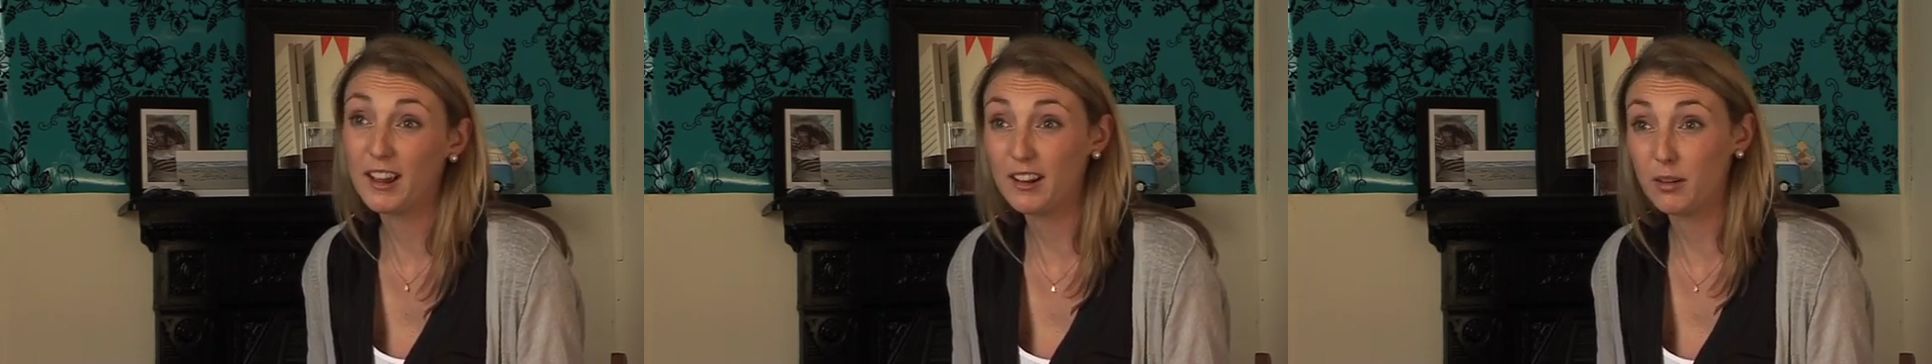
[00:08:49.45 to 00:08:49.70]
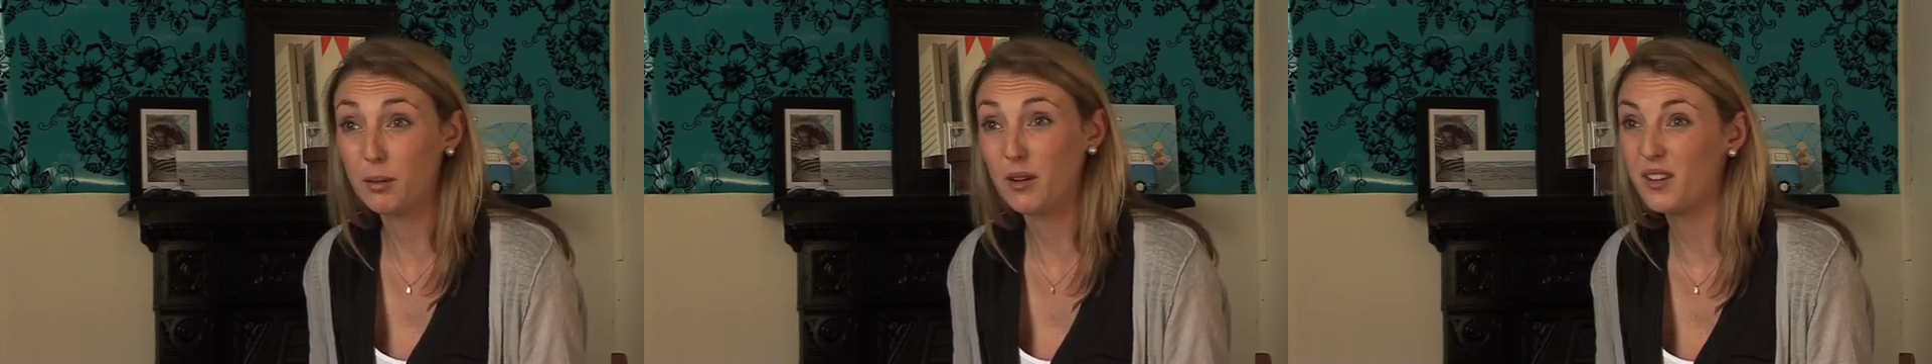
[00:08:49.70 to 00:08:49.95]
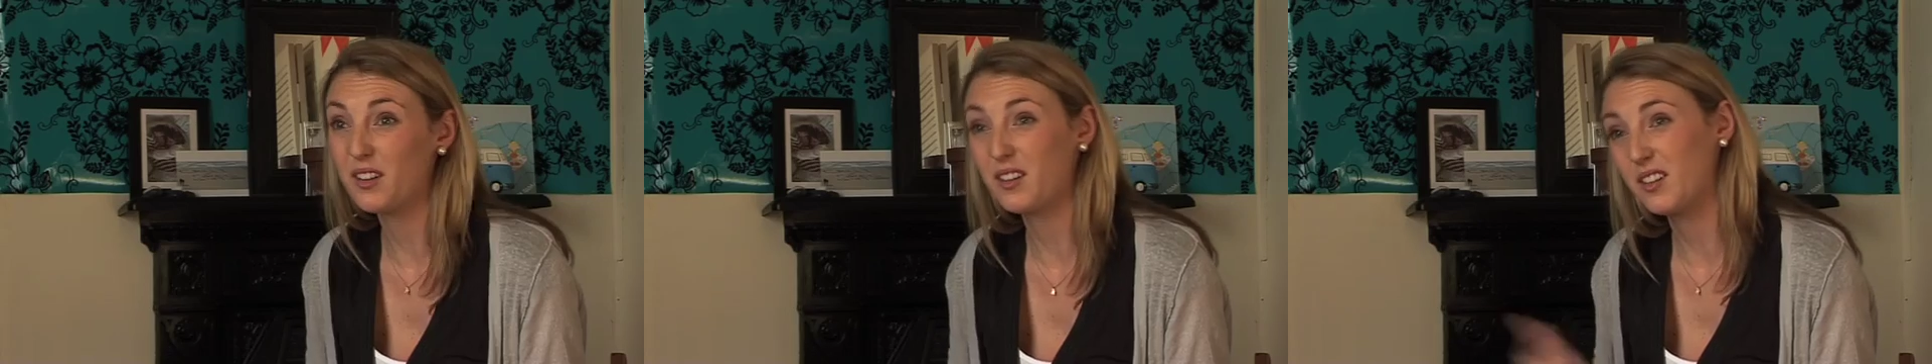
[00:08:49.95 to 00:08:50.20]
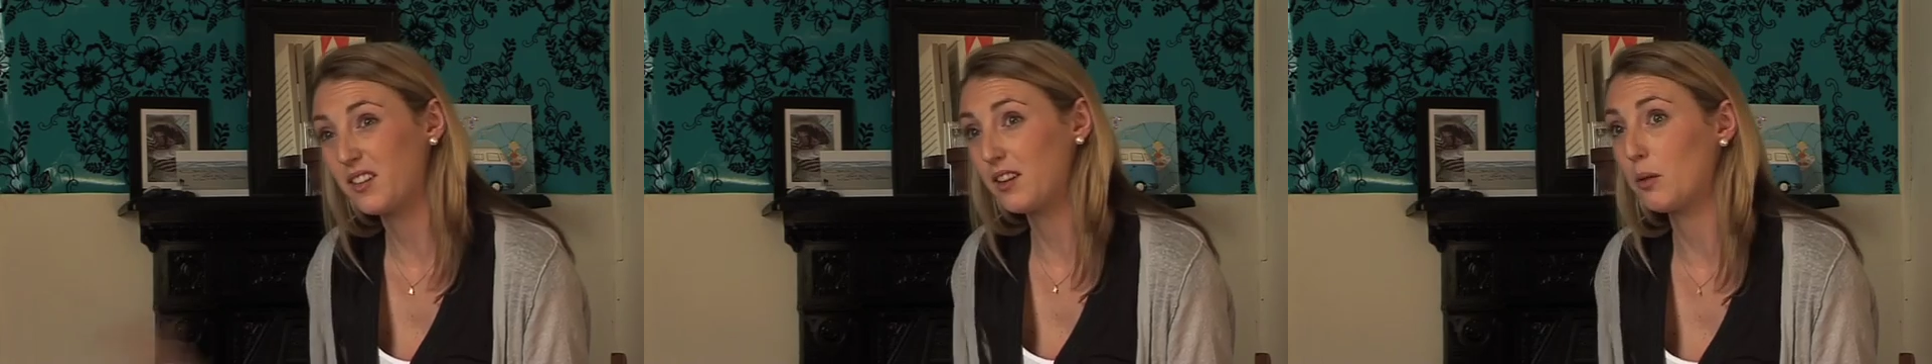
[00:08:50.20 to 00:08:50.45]

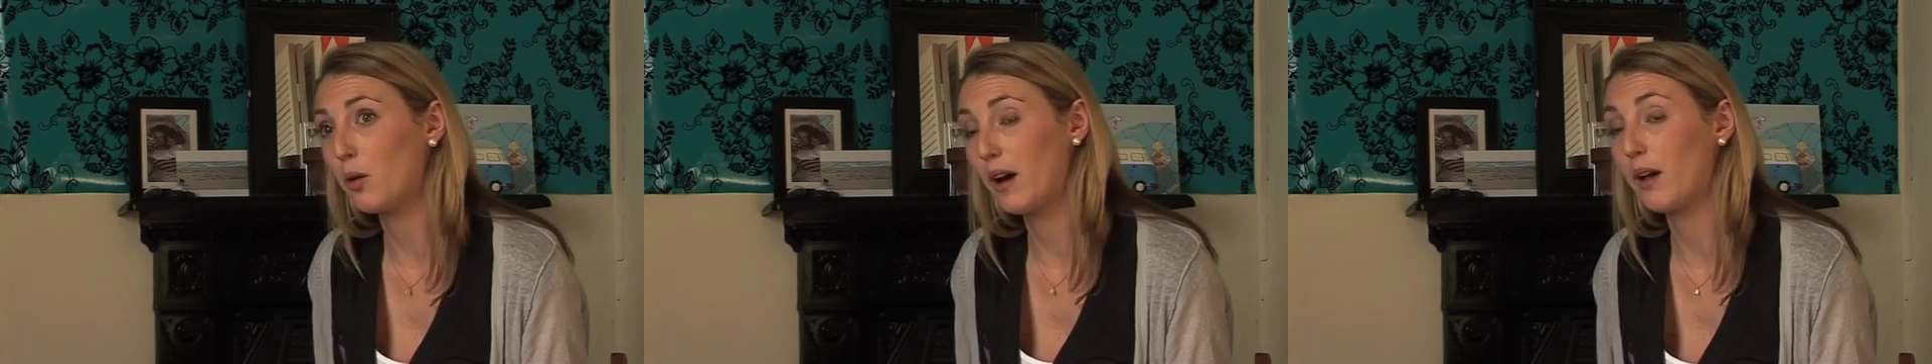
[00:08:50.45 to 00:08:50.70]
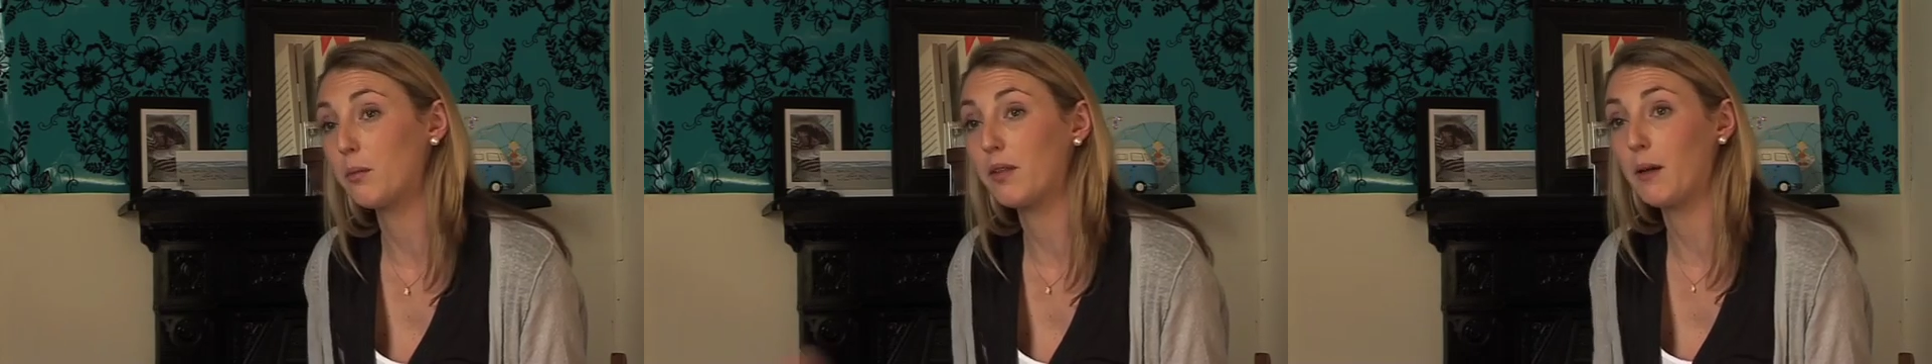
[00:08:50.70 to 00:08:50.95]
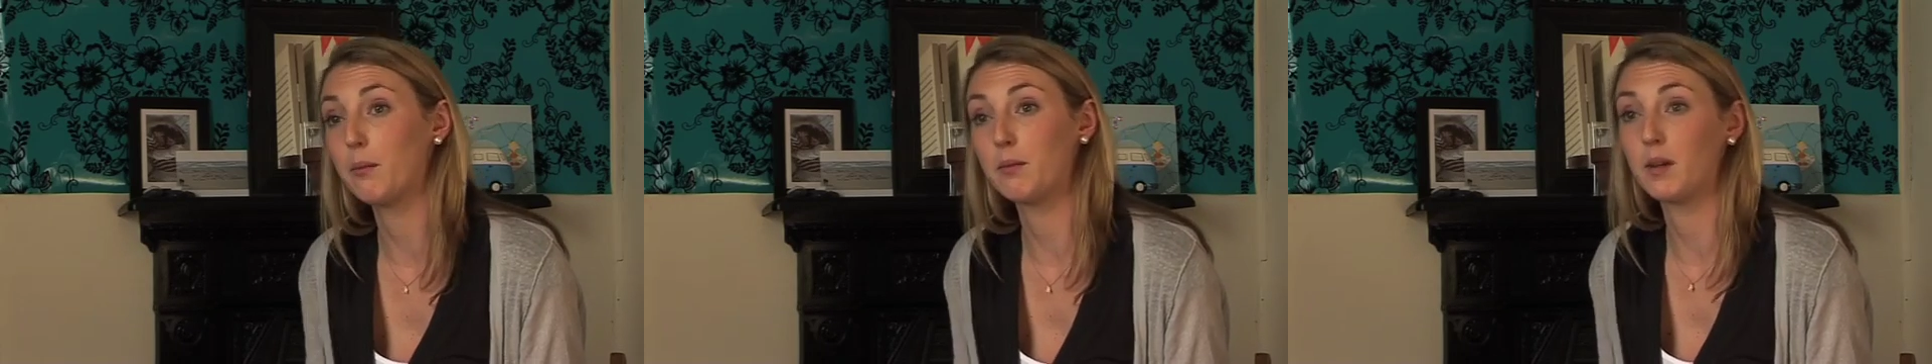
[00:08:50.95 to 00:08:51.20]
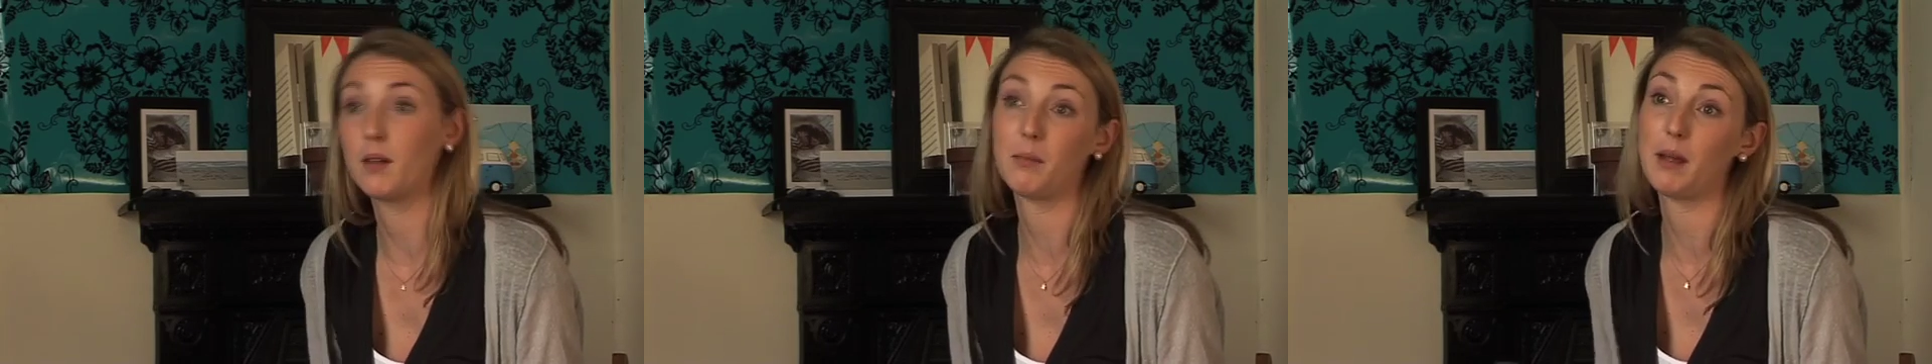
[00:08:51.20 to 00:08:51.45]
experiences and see what helped
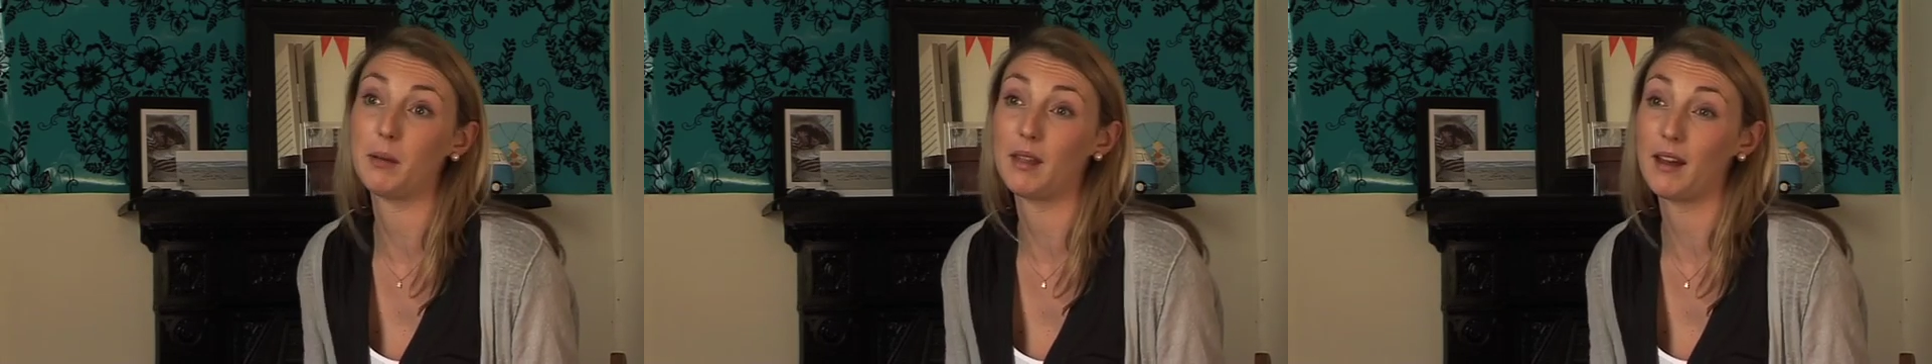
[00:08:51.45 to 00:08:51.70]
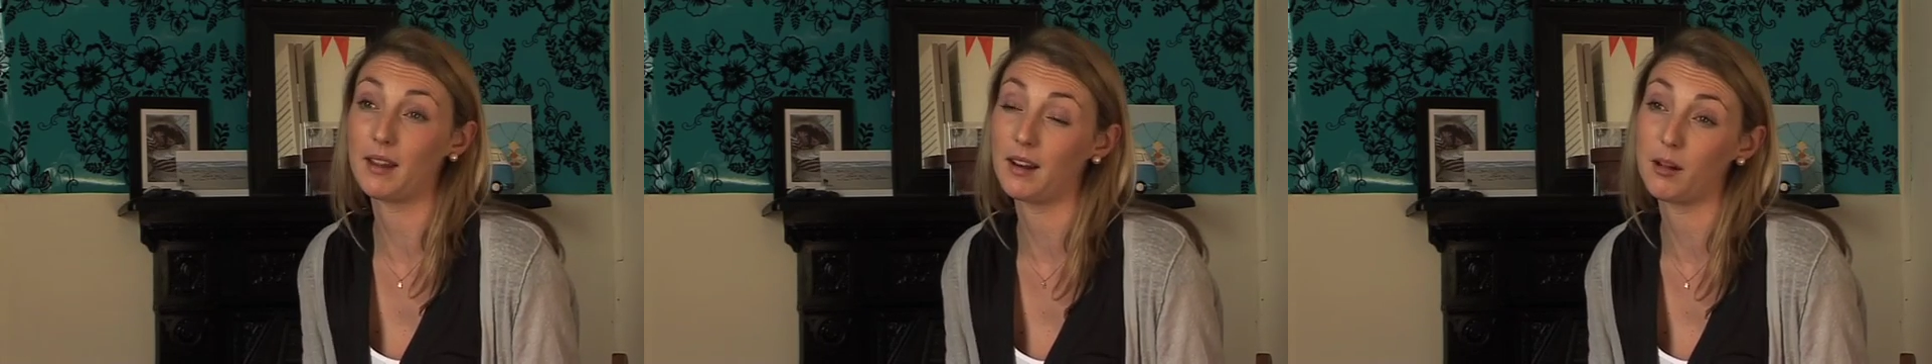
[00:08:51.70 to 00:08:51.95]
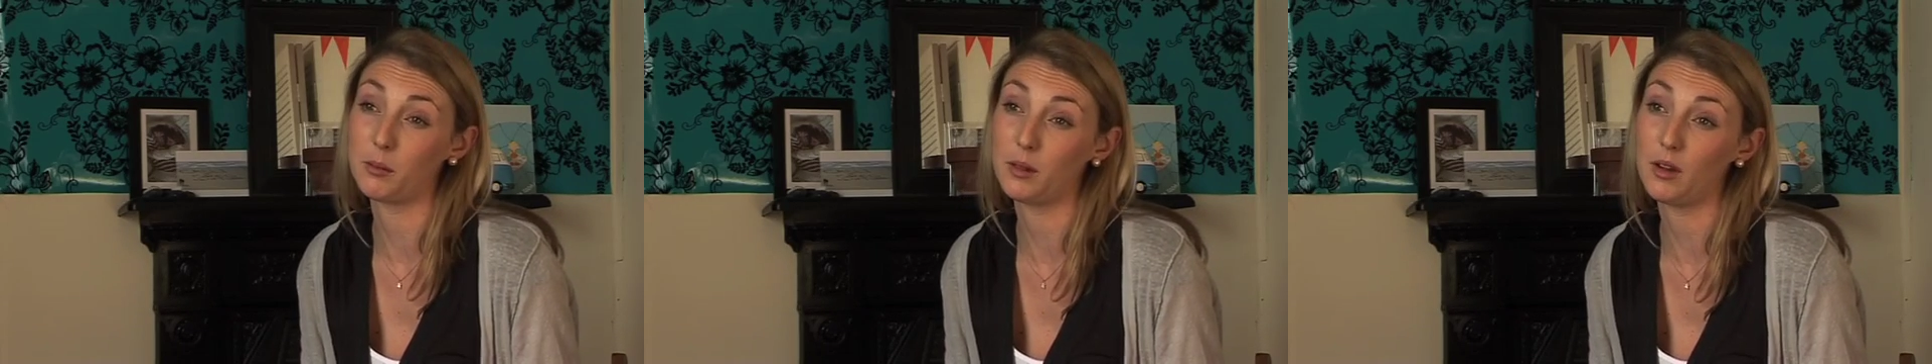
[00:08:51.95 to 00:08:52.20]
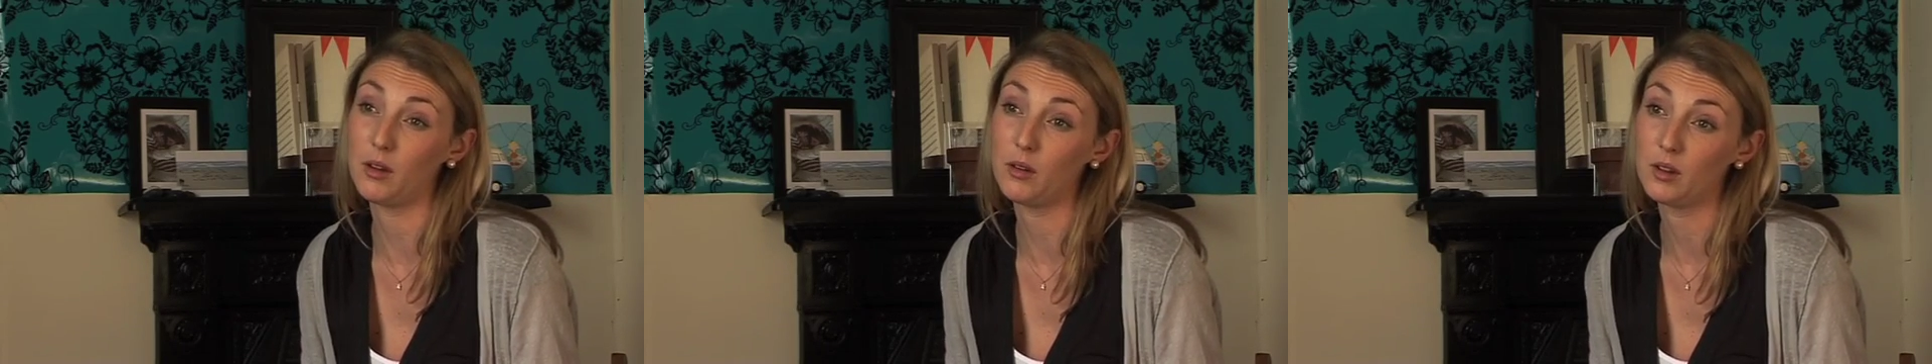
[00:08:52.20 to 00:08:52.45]
them, and maybe that could
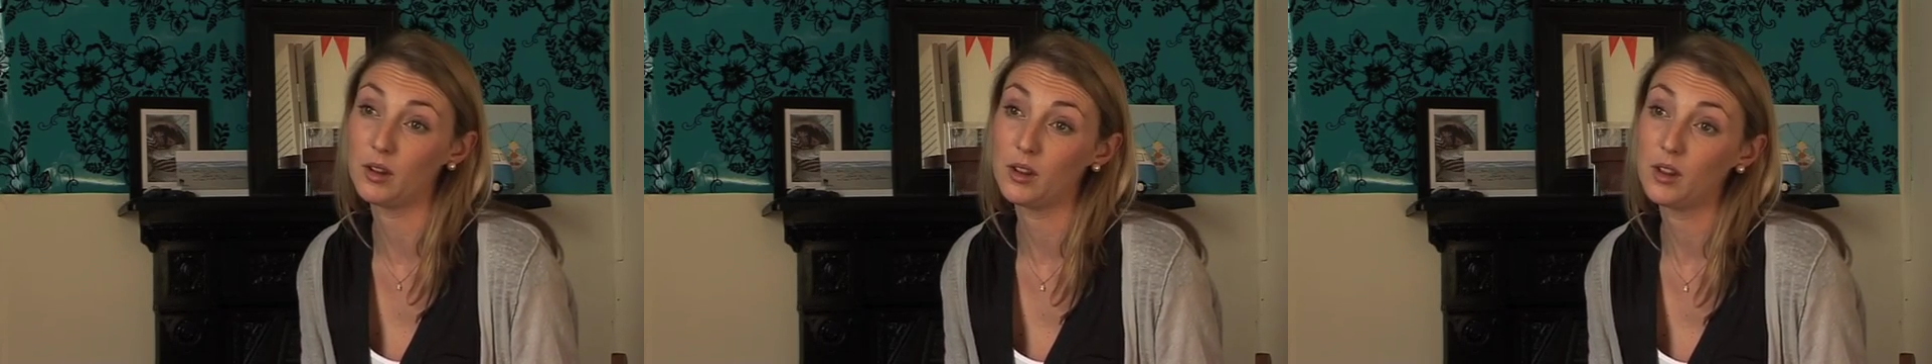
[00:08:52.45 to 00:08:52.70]
help you.